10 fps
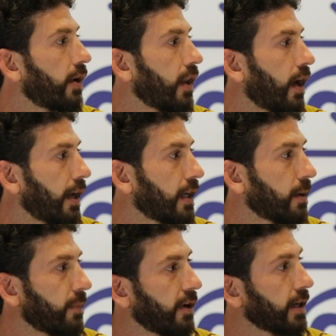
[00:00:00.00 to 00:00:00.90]
online
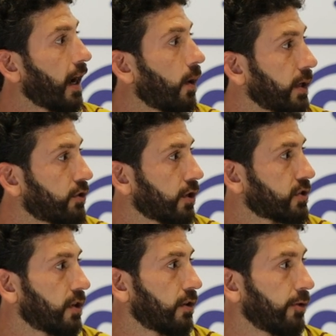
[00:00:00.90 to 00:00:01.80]
comparing to how we
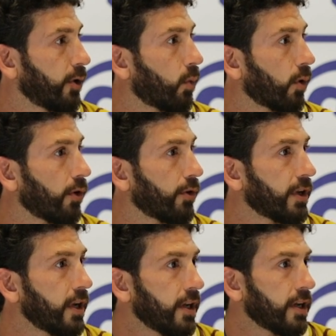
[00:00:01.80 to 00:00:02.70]
trust in the real
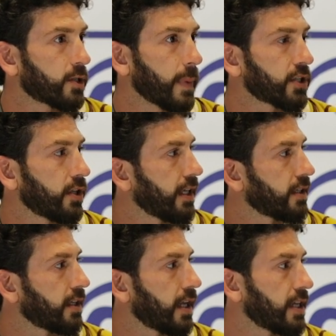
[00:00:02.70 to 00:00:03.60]
world, especially
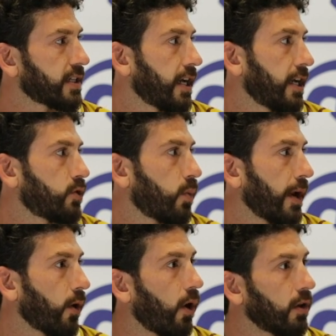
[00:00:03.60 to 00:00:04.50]
in today's age
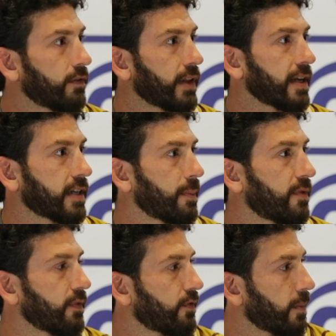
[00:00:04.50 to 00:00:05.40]
when all of that
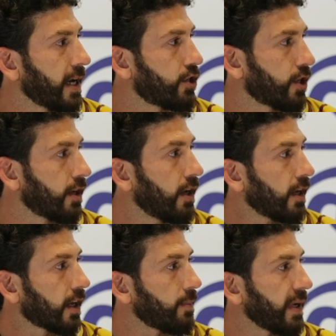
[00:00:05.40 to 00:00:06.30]
type of information
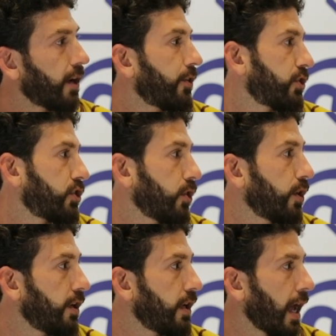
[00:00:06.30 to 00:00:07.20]
can be
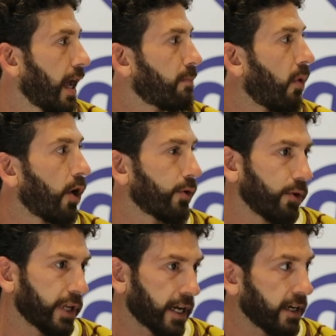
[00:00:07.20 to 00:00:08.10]
understood and
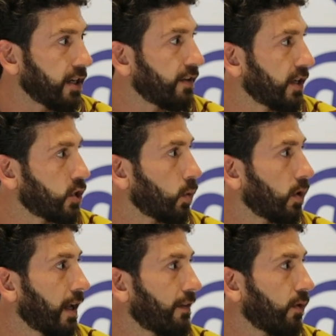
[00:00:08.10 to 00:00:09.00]
modeled at an
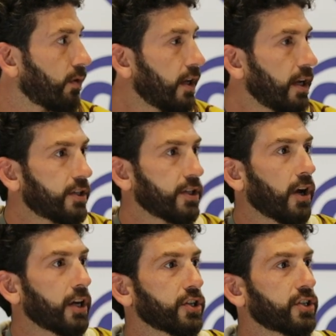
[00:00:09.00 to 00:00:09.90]
individual level, to
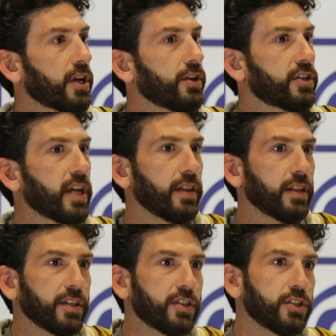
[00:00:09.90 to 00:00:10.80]
not just understand
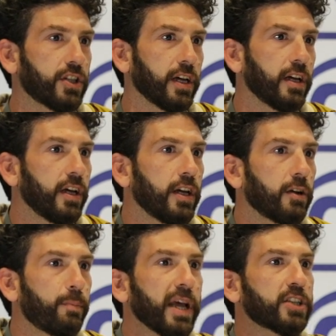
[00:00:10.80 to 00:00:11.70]
that this is the
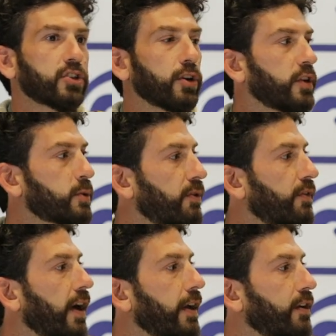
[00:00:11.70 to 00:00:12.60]
best service
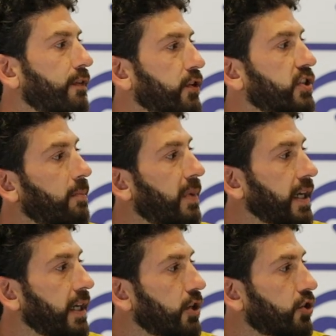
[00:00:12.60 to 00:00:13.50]
provider for
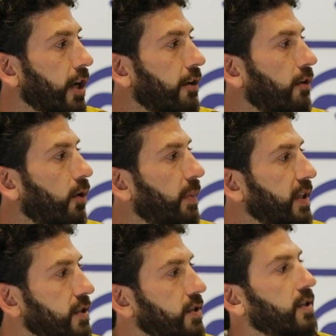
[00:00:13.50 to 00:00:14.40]
somebody in general,
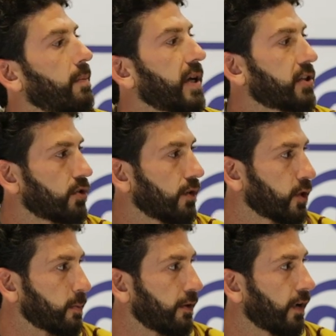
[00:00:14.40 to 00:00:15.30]
but this is the best
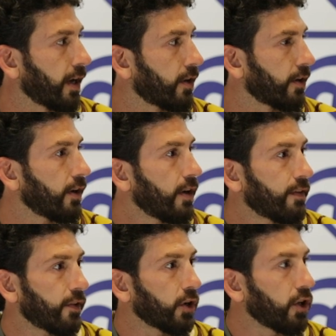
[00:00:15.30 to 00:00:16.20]
service provider
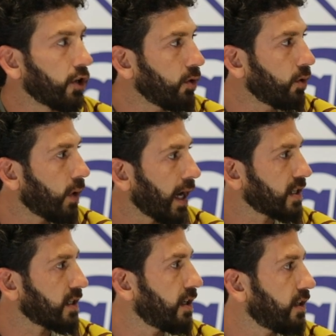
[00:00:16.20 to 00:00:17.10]
for you
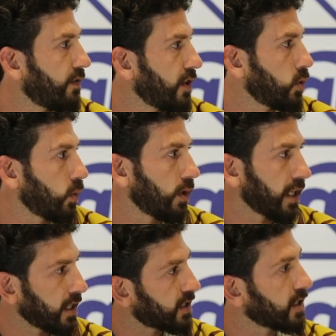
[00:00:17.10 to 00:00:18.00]
as an
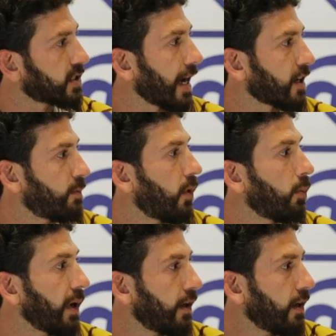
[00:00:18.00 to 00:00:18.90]
individual at this exact
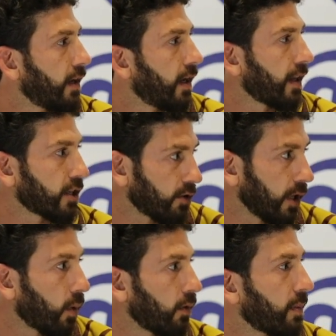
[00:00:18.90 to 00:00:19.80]
moment. And that's
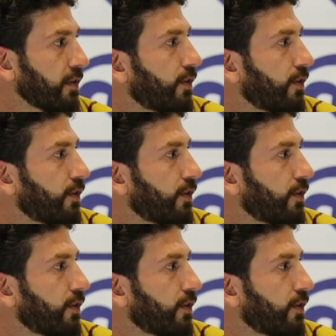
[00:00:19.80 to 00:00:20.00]
really what we've